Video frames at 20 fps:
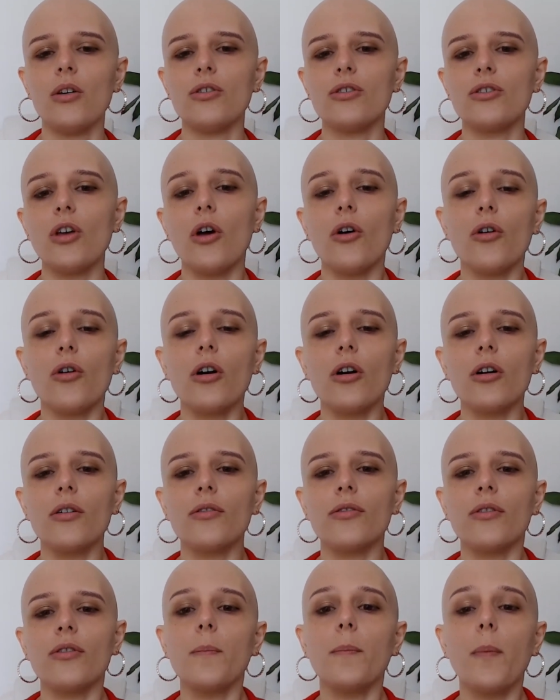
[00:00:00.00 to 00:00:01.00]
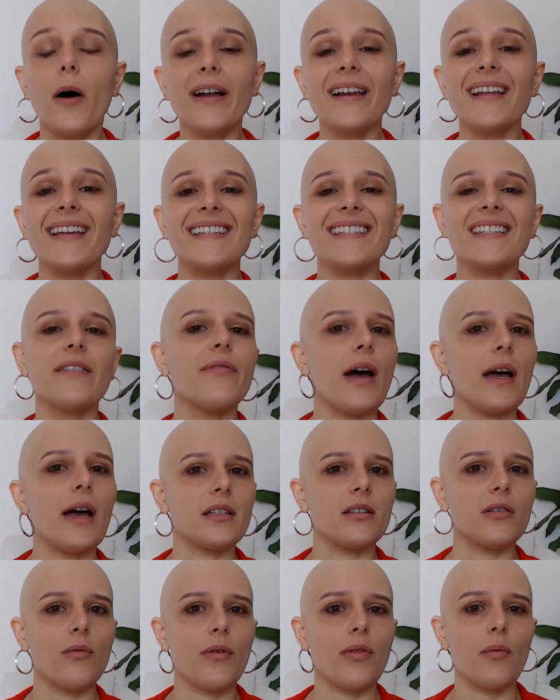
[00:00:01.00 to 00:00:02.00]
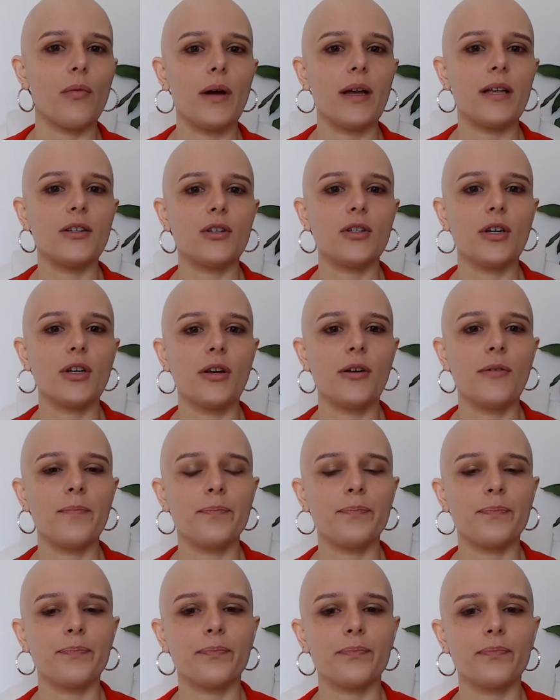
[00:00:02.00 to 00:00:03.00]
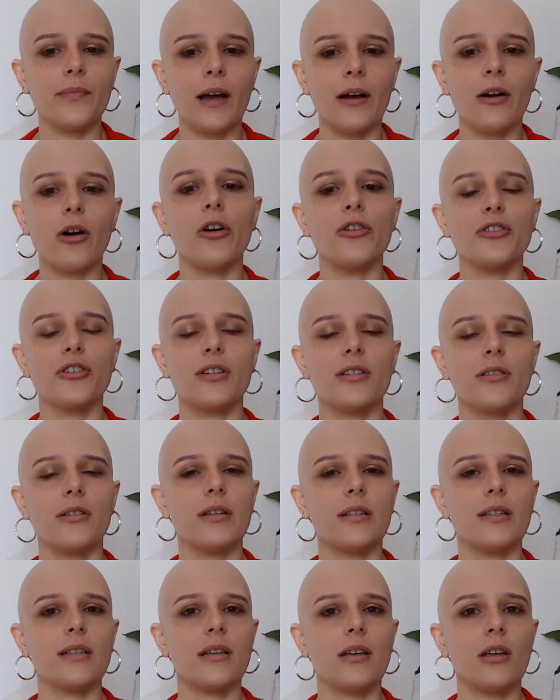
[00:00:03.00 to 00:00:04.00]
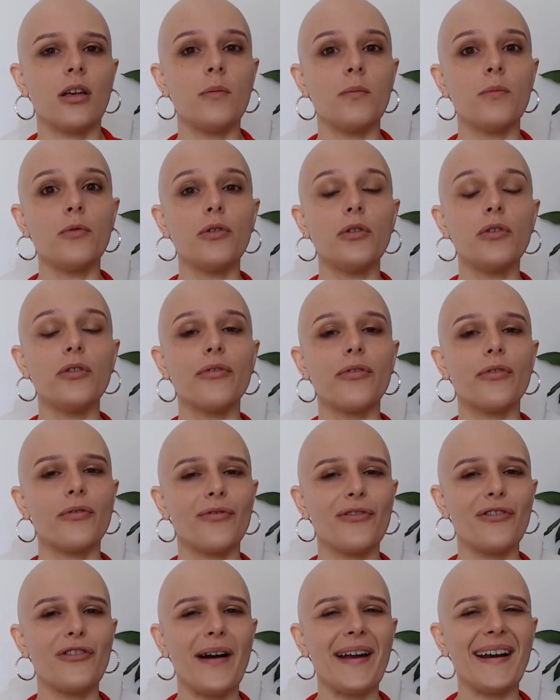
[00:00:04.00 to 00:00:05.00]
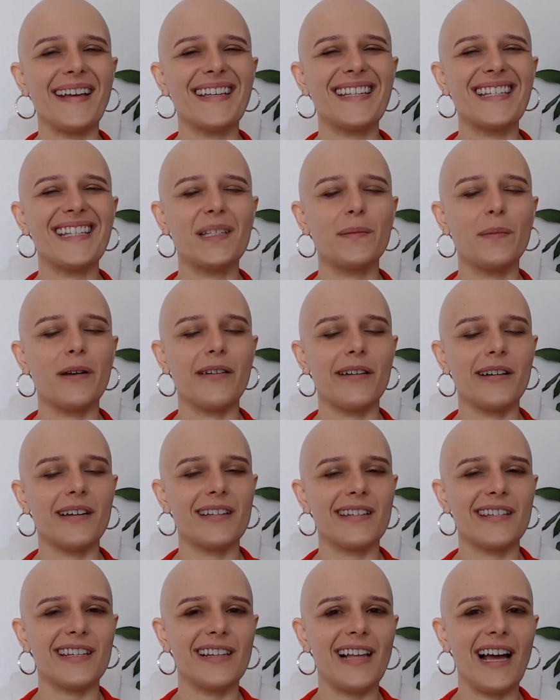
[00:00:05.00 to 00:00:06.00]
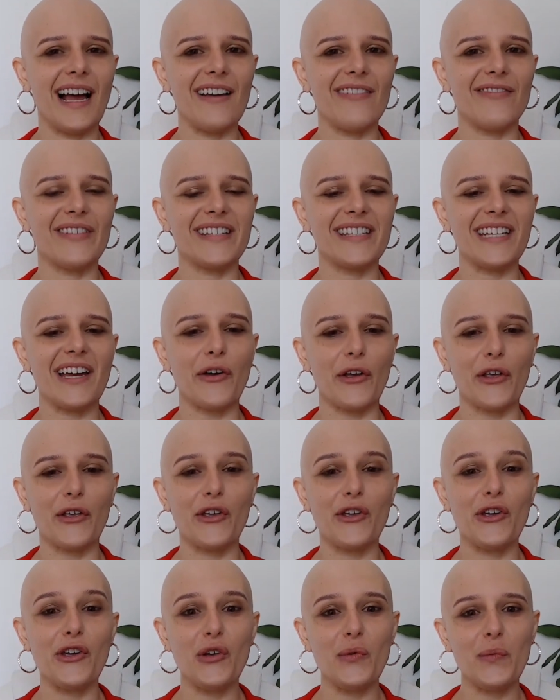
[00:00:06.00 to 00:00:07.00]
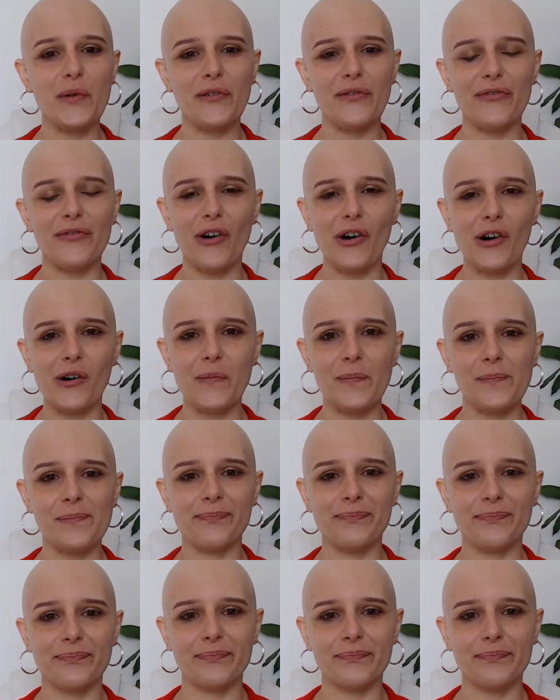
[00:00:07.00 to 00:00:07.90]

So the body is the vessel with which our consciousness can move through and experience life. It's our human form.